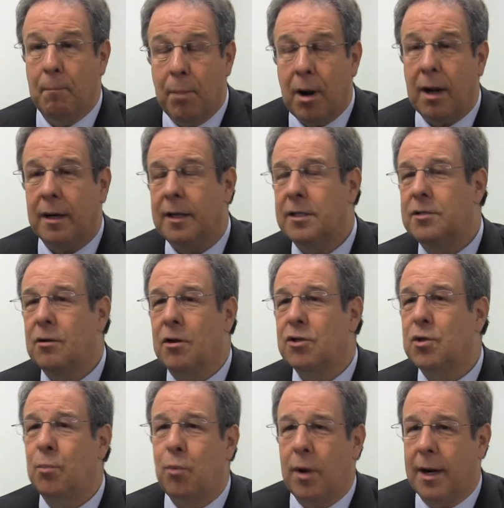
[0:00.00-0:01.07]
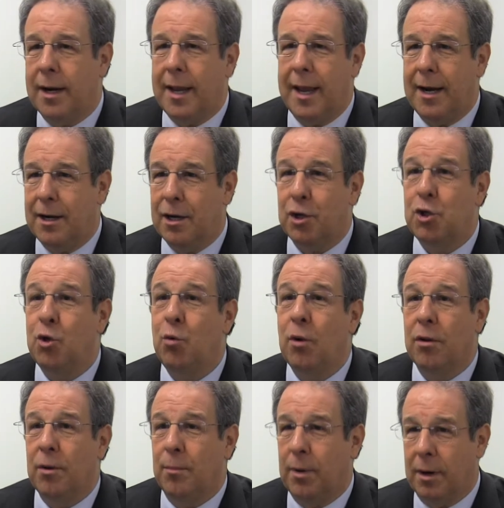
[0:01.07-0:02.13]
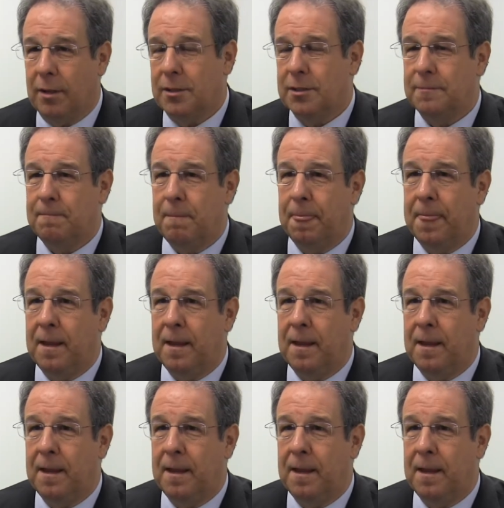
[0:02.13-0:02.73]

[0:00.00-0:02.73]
But it's also predicated on two other parts.